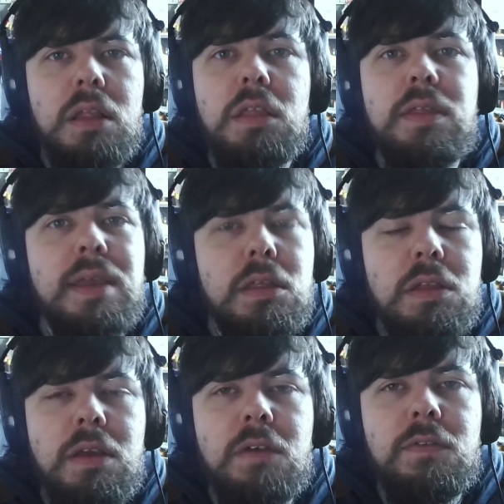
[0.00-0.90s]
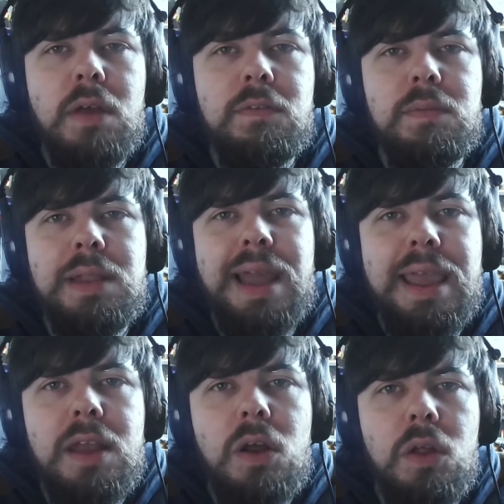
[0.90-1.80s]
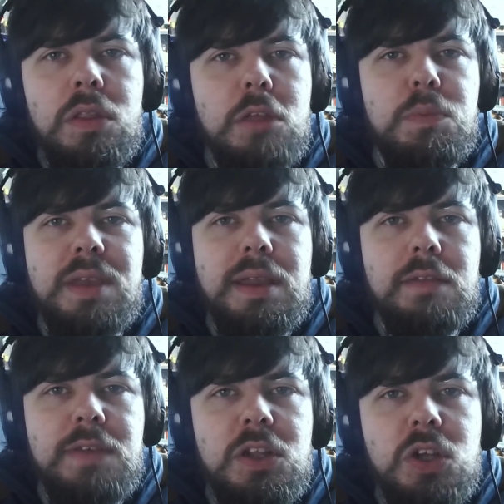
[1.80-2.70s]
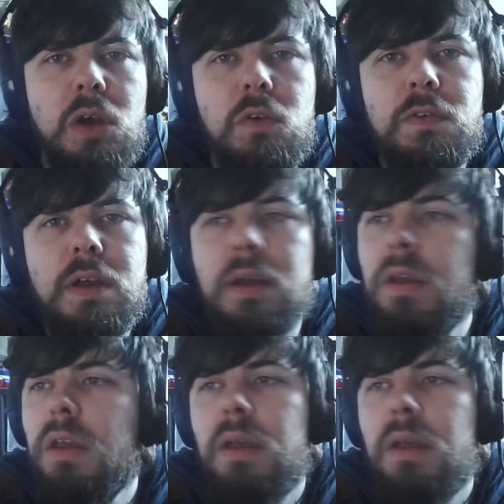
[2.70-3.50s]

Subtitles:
the things that have layered on this particular feature over,